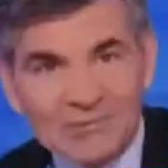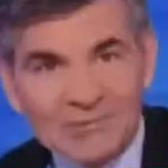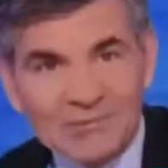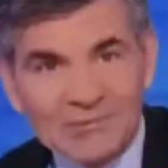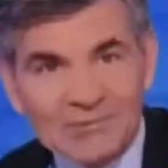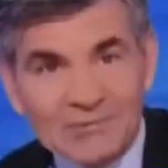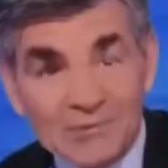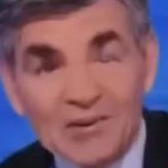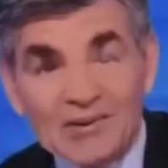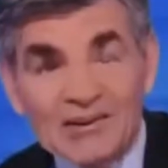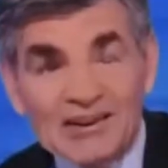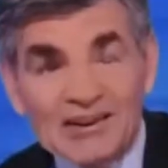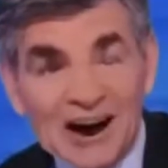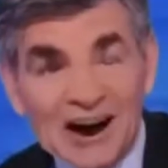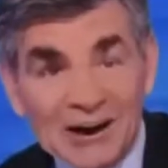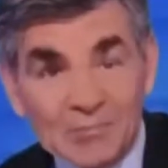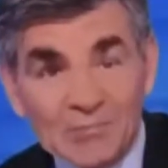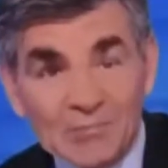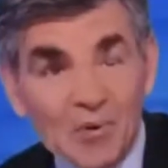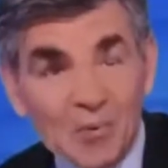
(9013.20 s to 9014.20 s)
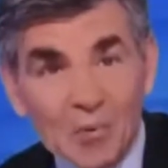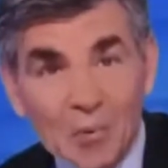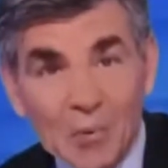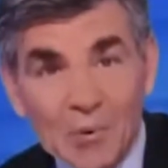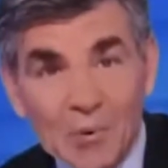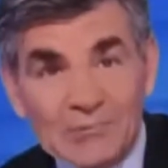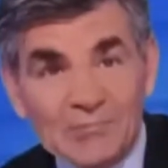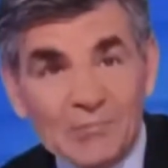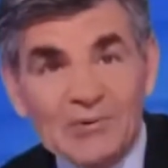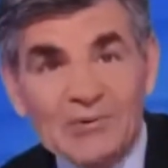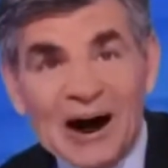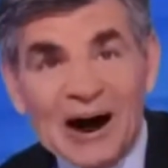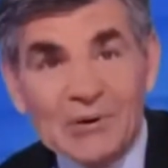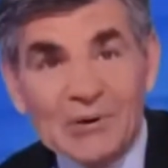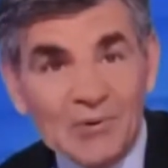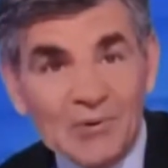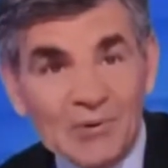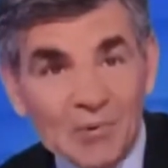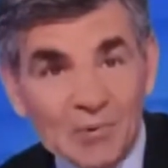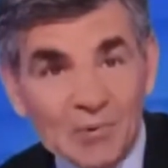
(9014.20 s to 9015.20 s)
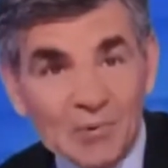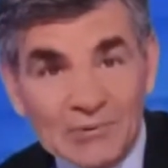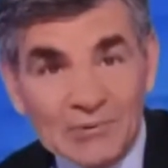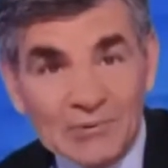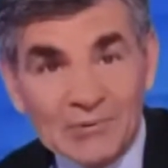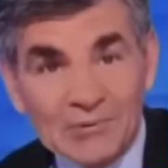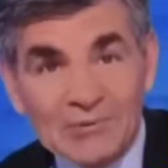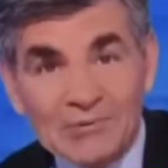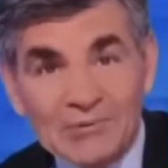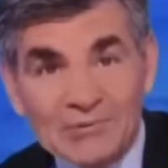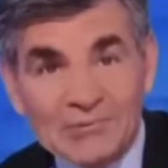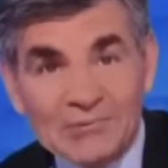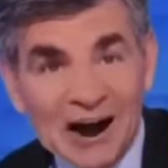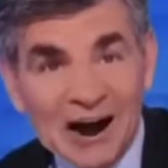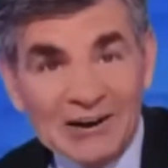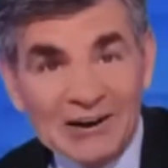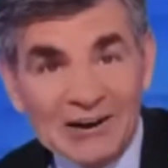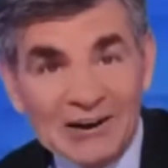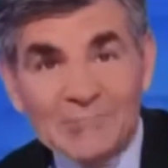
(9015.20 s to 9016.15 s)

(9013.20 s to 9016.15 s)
January Today 6th. we're joined with no House more Speaker Nancy